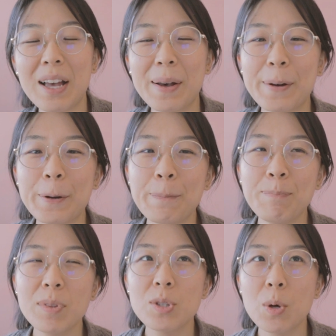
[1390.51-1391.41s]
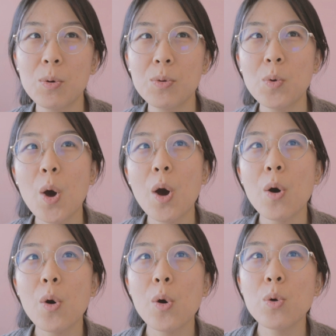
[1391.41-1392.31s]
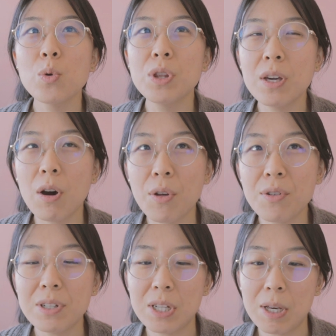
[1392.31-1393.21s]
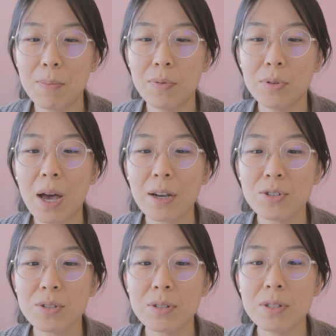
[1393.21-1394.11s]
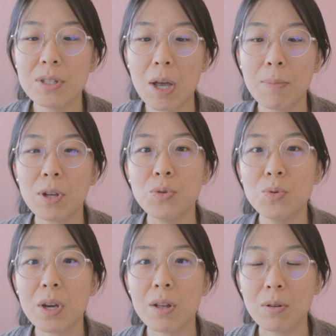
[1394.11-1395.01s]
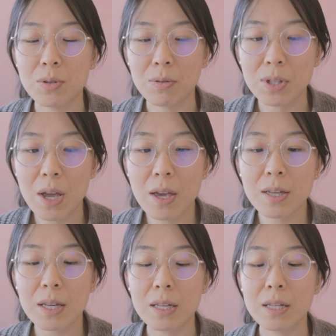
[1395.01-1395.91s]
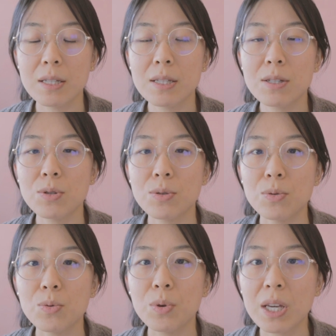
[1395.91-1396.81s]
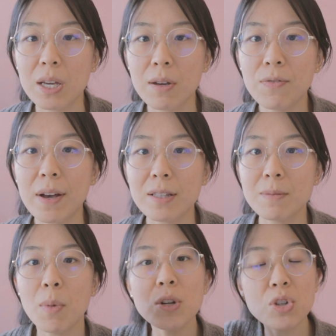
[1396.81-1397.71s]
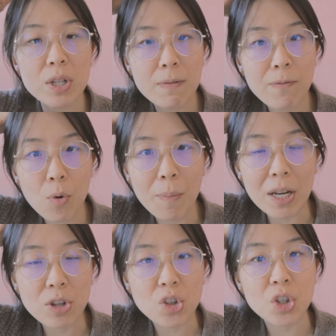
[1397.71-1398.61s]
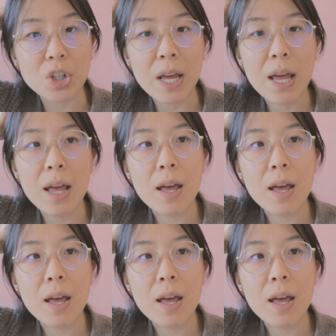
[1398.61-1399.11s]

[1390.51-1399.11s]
um, so, the other tip, the action step that you can also take is to give as much information